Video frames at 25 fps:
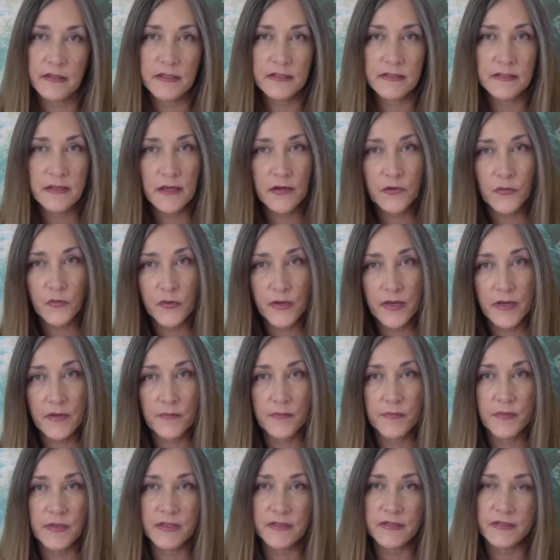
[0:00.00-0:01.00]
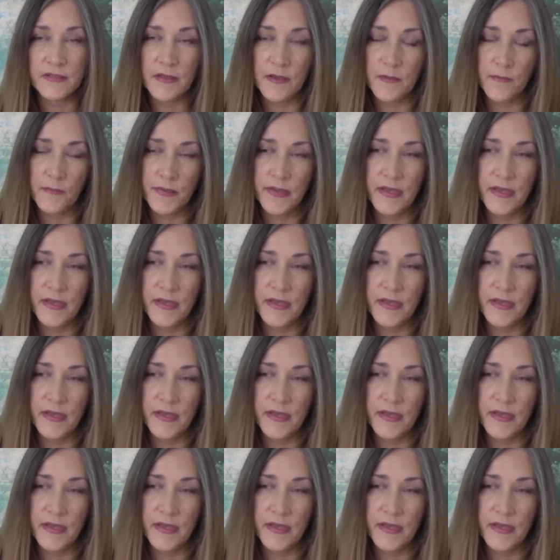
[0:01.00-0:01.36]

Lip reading: It's not great, but it's not